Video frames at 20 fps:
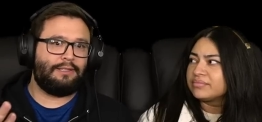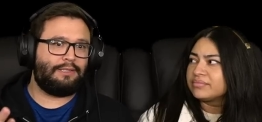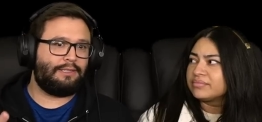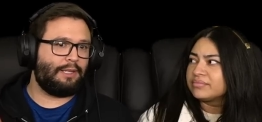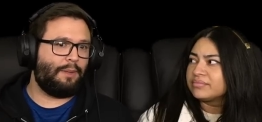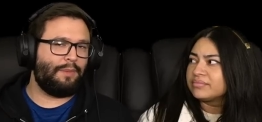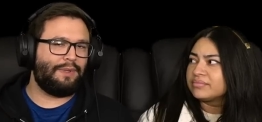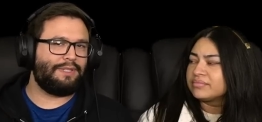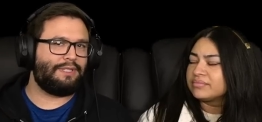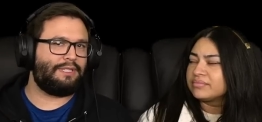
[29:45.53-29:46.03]

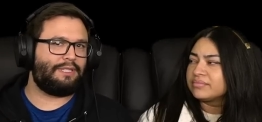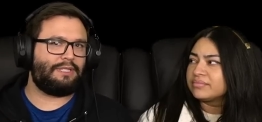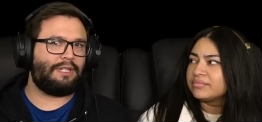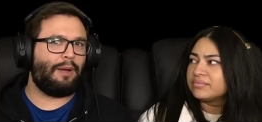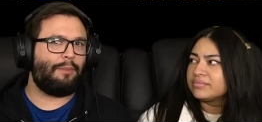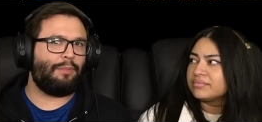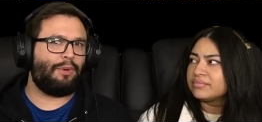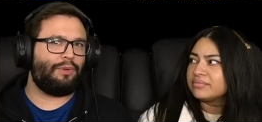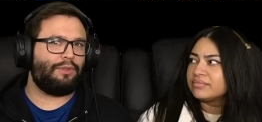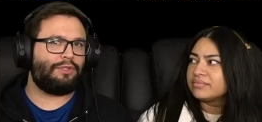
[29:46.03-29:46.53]
Speaker 1: someone
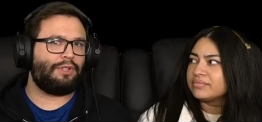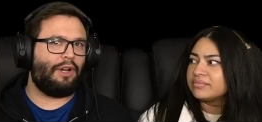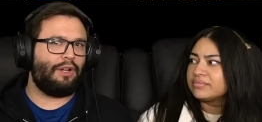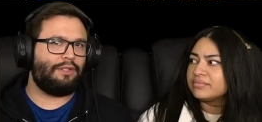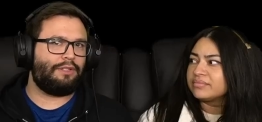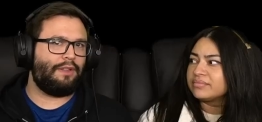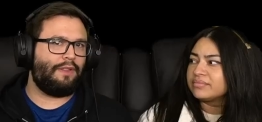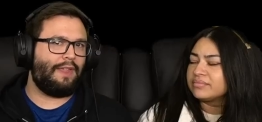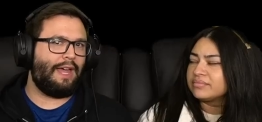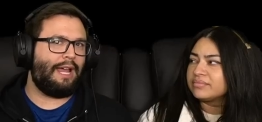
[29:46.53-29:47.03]
stumbles
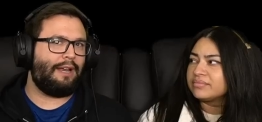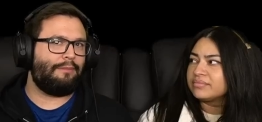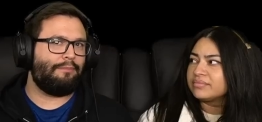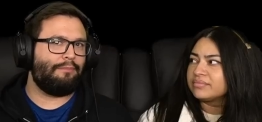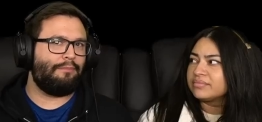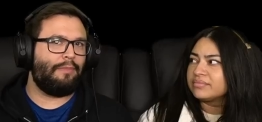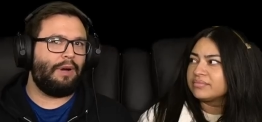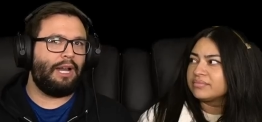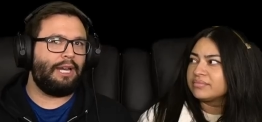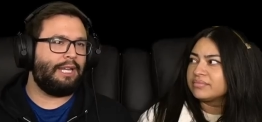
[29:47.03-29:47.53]
onto
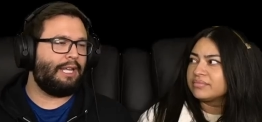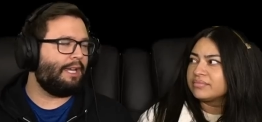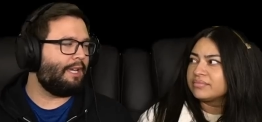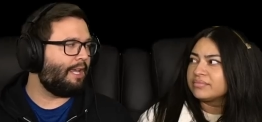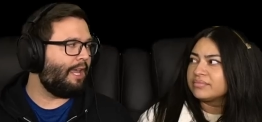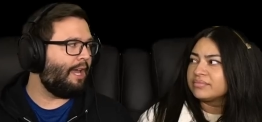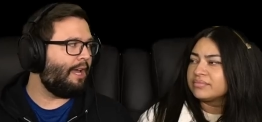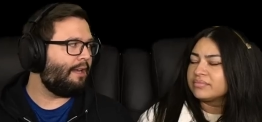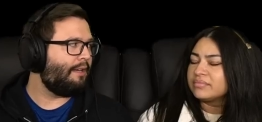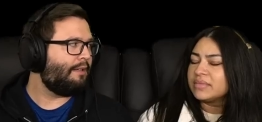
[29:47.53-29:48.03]
that money
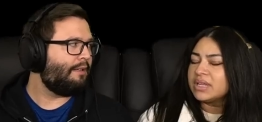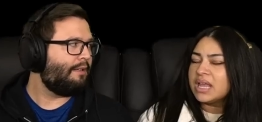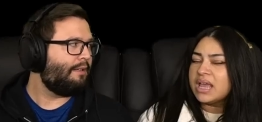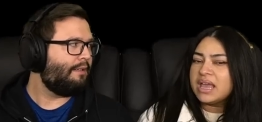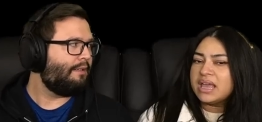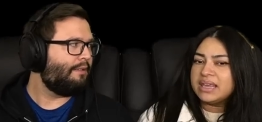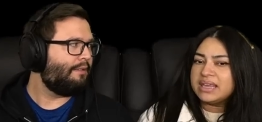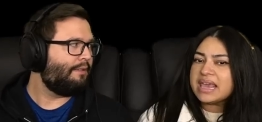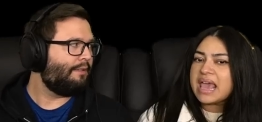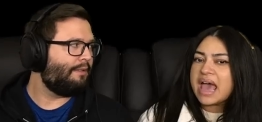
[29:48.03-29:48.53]
again.
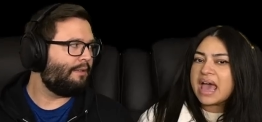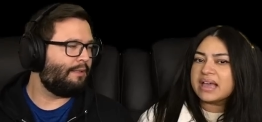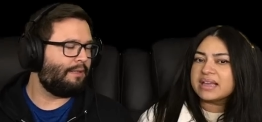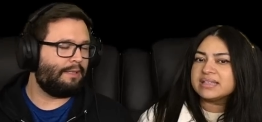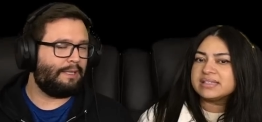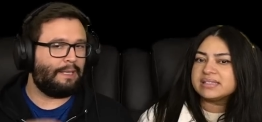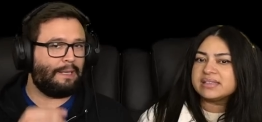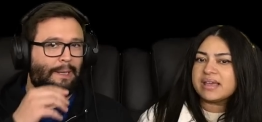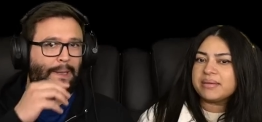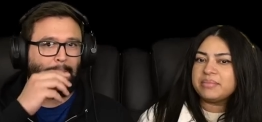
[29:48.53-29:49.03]
Speaker 2: Yeah,
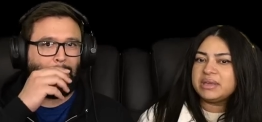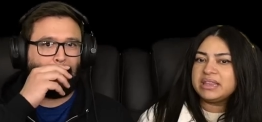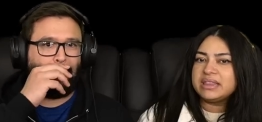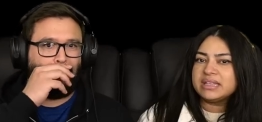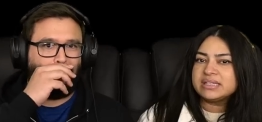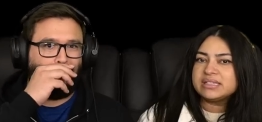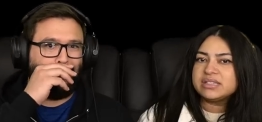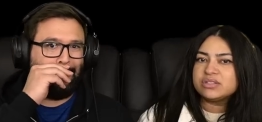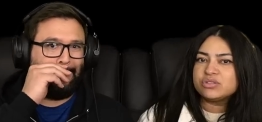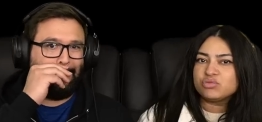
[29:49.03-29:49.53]
because, I mean,
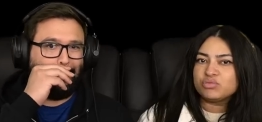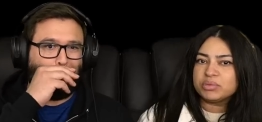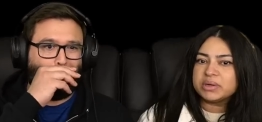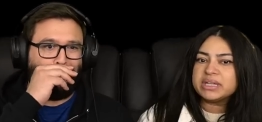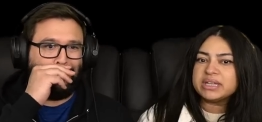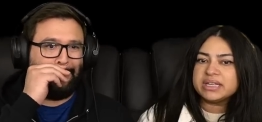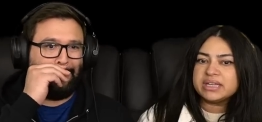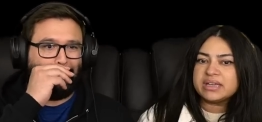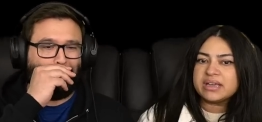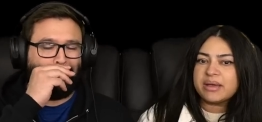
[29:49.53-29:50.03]
this is
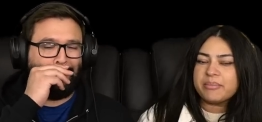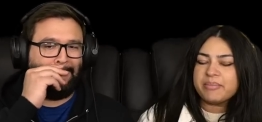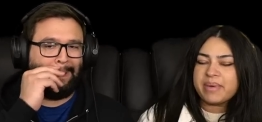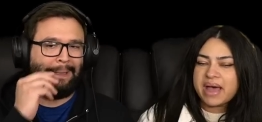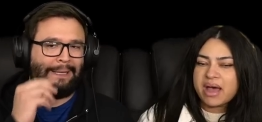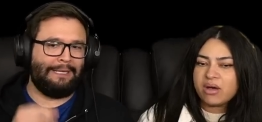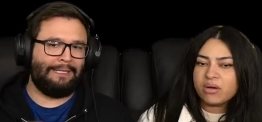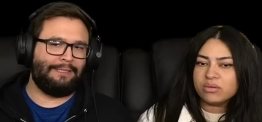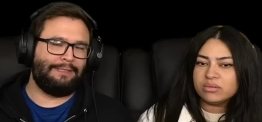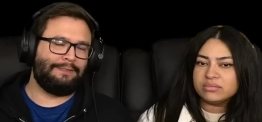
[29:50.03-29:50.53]
really
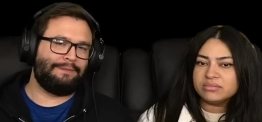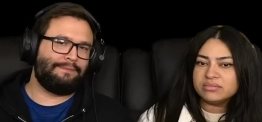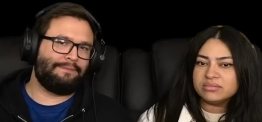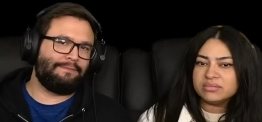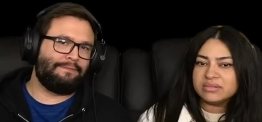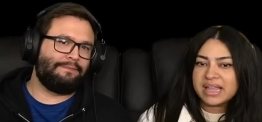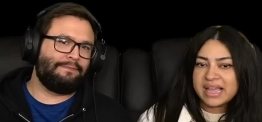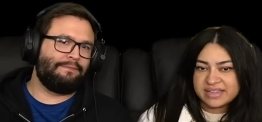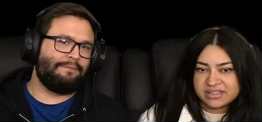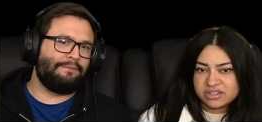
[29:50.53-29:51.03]
about
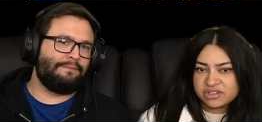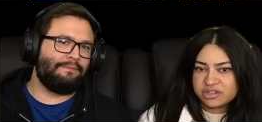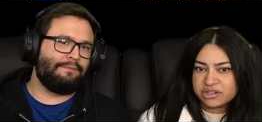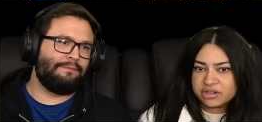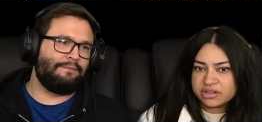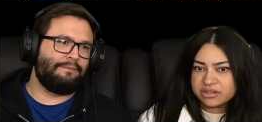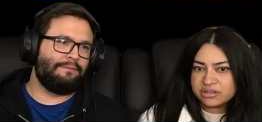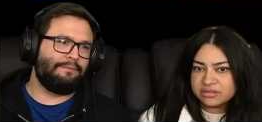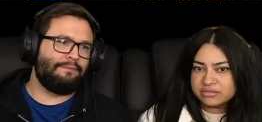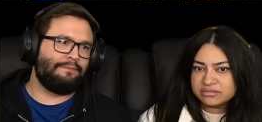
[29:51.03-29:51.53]

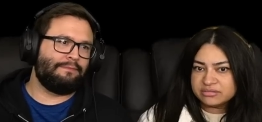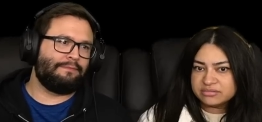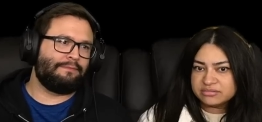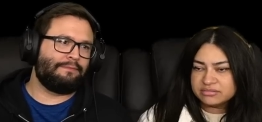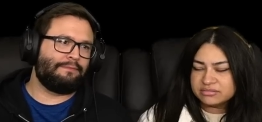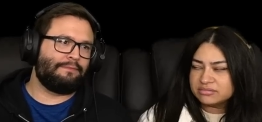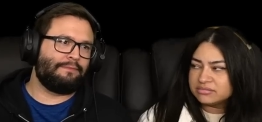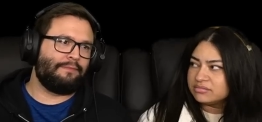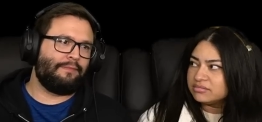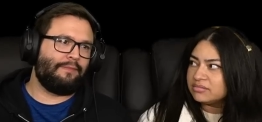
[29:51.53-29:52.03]
Lester,
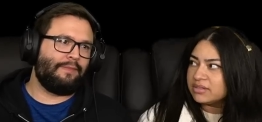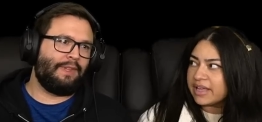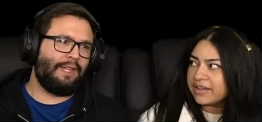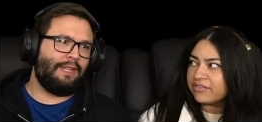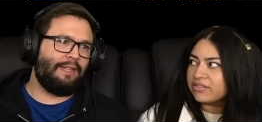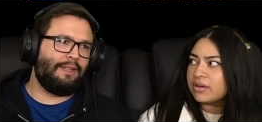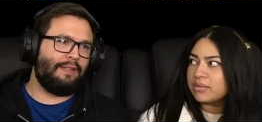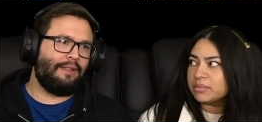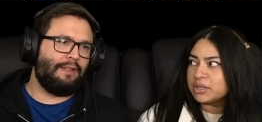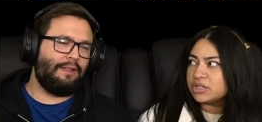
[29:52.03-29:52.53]

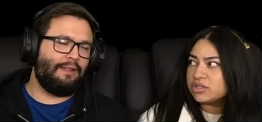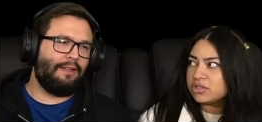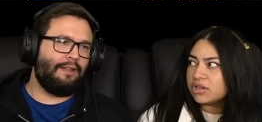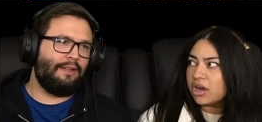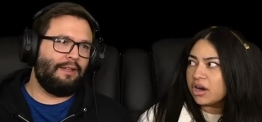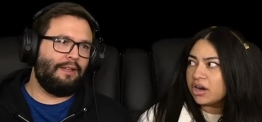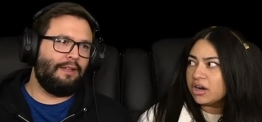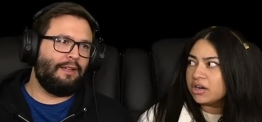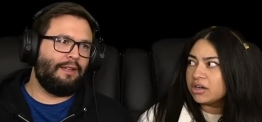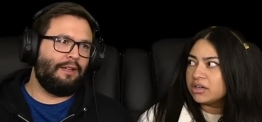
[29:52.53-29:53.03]
like, from the
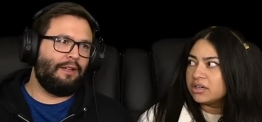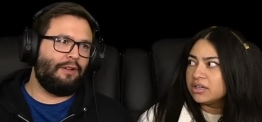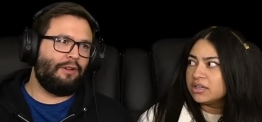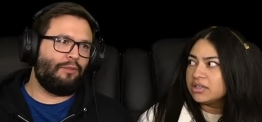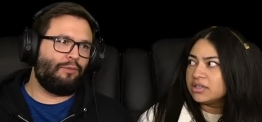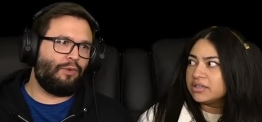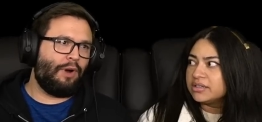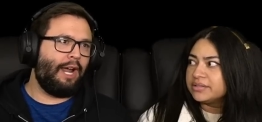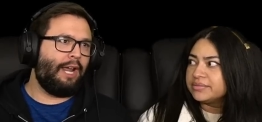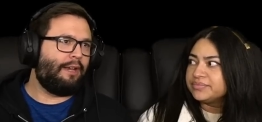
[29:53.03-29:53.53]
start.
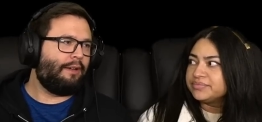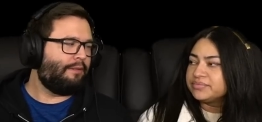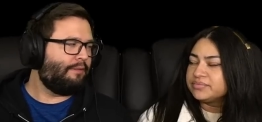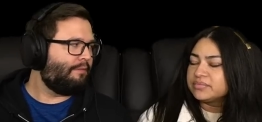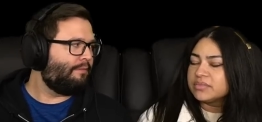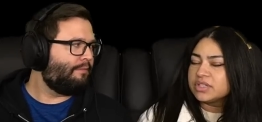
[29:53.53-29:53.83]
Speaker 1: Right.